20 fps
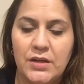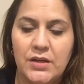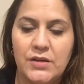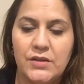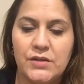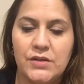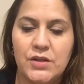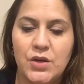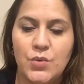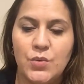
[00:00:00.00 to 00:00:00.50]

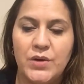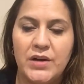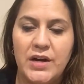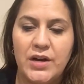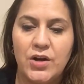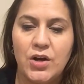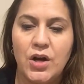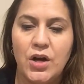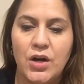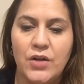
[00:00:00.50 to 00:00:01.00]
So when I
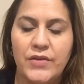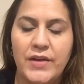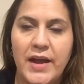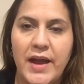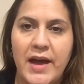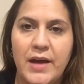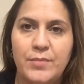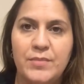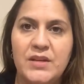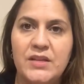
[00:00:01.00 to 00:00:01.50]
called, they
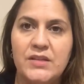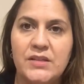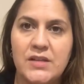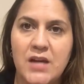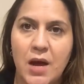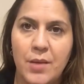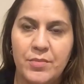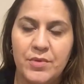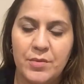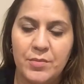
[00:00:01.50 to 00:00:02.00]
had me
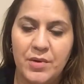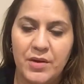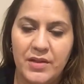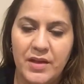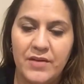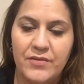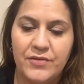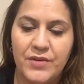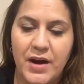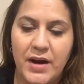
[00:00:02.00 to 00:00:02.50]
stop them on
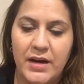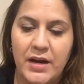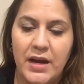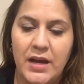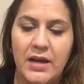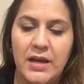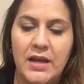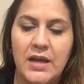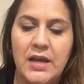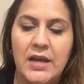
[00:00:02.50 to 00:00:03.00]
that
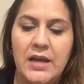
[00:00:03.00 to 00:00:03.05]
Friday.